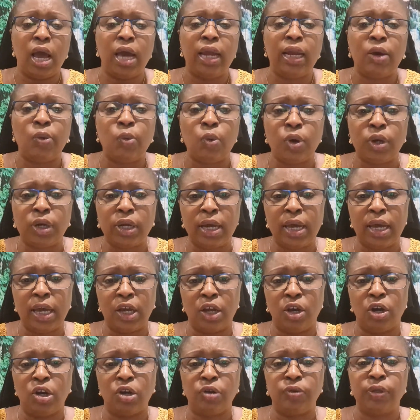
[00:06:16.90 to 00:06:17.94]
And I want to
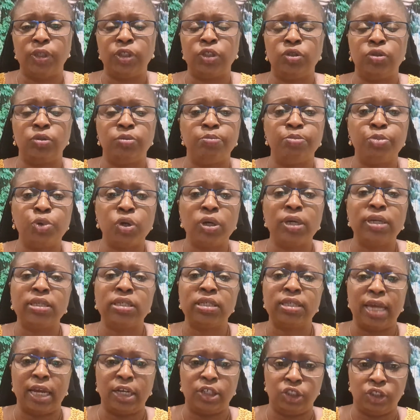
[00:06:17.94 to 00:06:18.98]
encourage you, book a
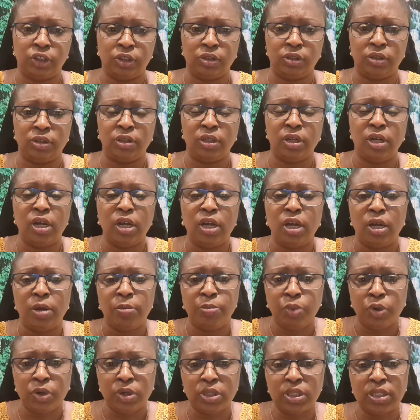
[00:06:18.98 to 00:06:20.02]
session
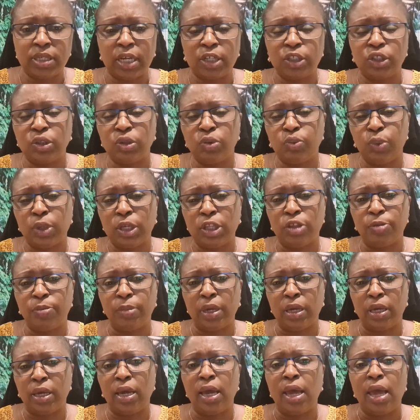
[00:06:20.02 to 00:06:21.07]
with
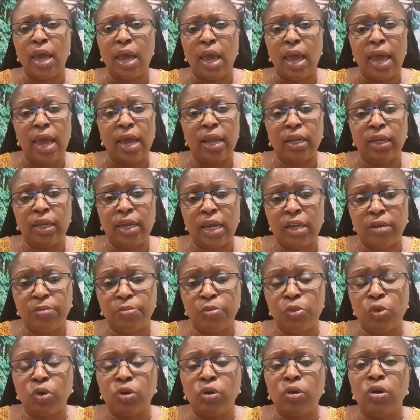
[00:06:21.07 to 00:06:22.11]
me and get
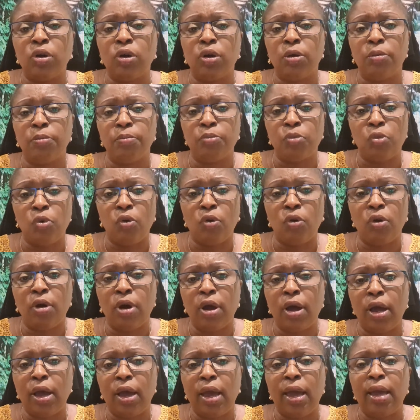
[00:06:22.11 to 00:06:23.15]
more
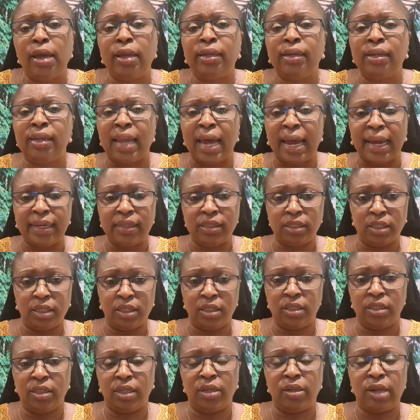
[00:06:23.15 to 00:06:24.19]

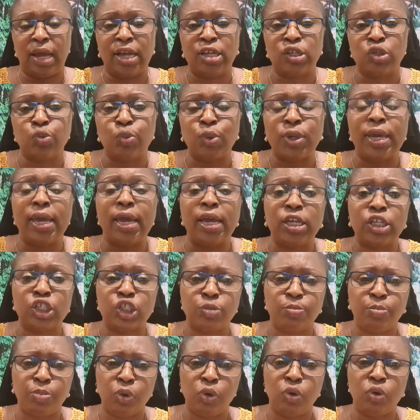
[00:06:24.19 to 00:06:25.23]
enlightened as we
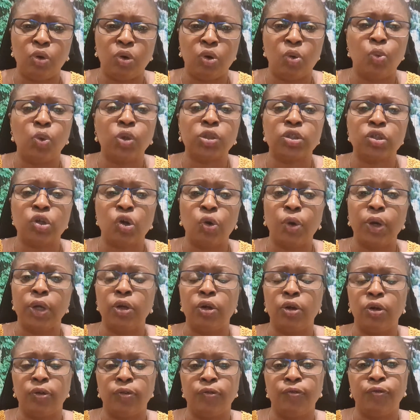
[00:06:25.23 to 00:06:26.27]
explore what's going
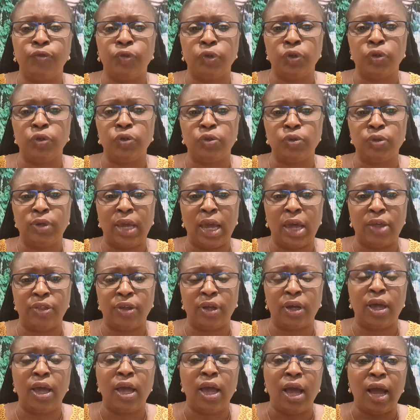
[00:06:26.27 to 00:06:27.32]
on for you together.